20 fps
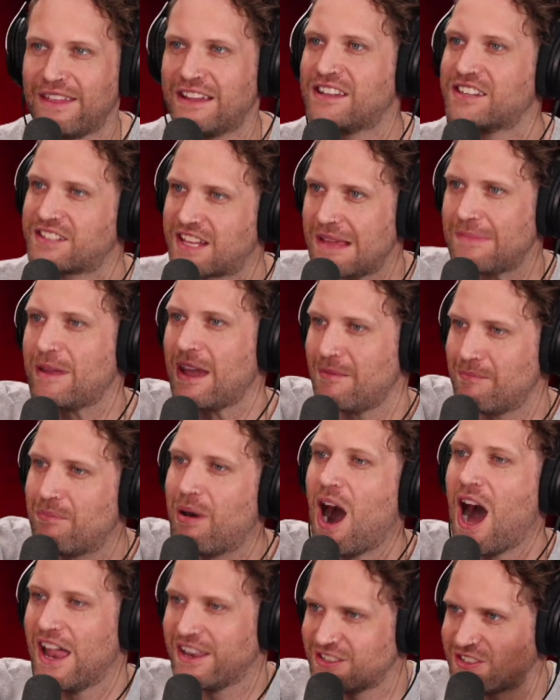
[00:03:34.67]
just keep getting
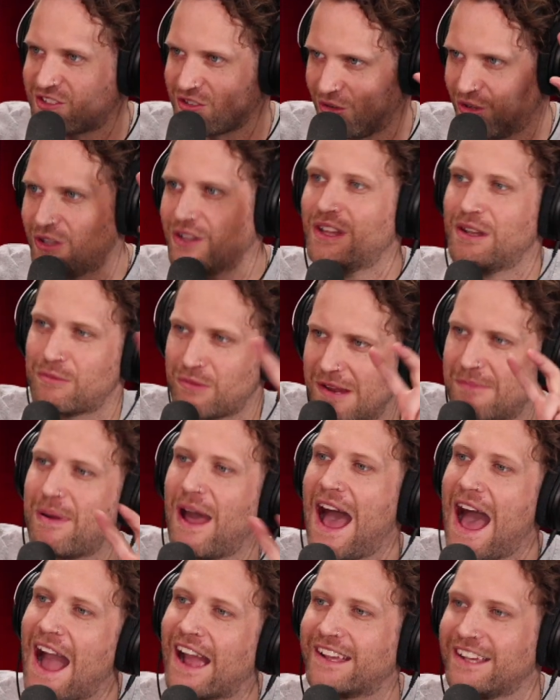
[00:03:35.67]
bought and sold and
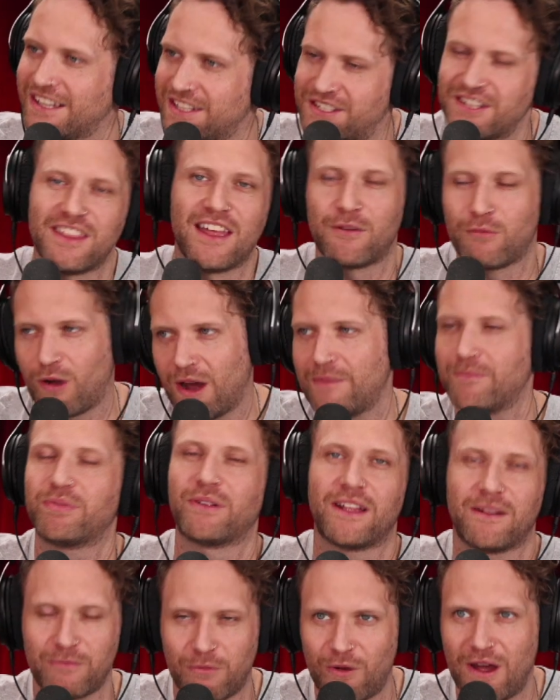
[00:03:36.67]
repackaged, and then
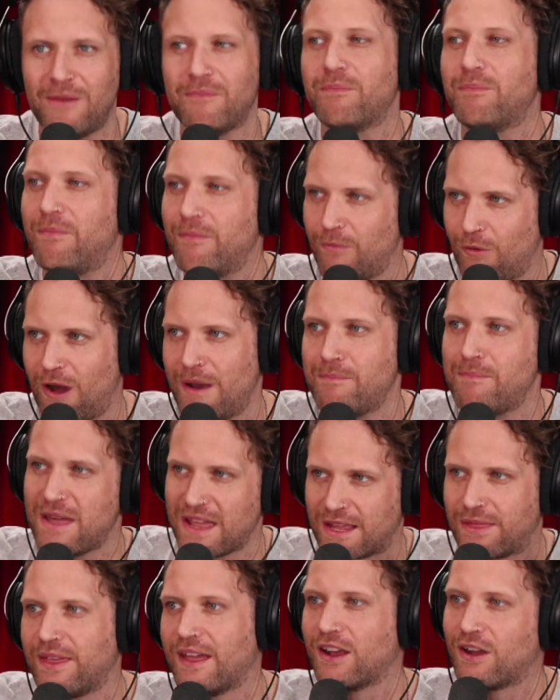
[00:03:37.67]
one
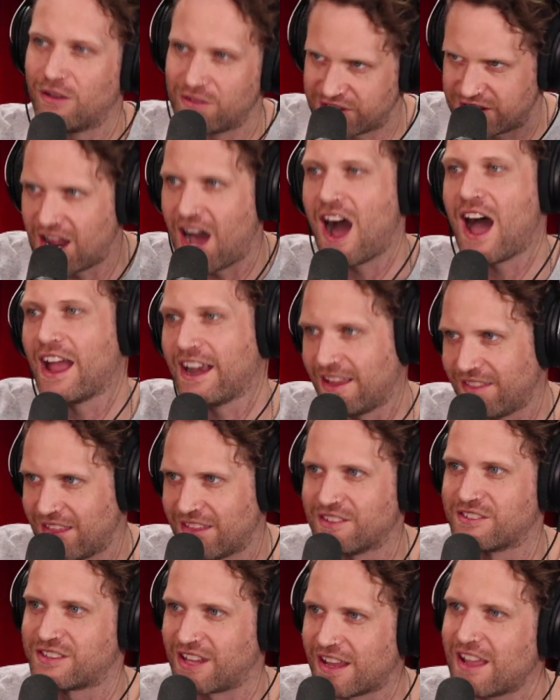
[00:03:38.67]
big thing owns 9, and
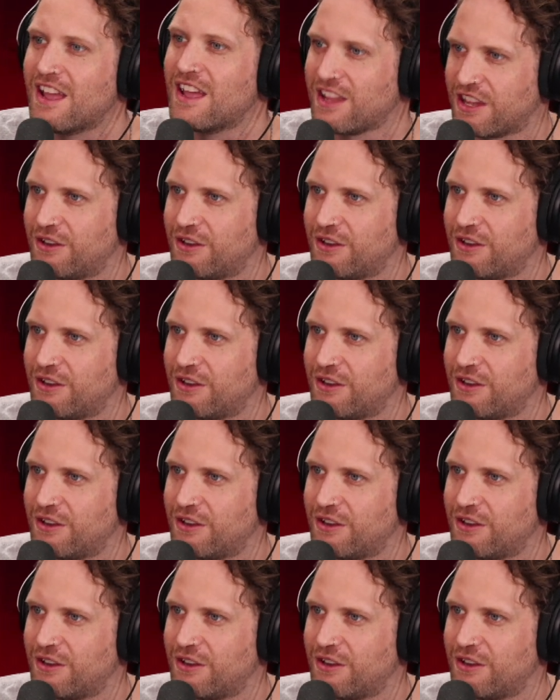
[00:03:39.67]
then there's like,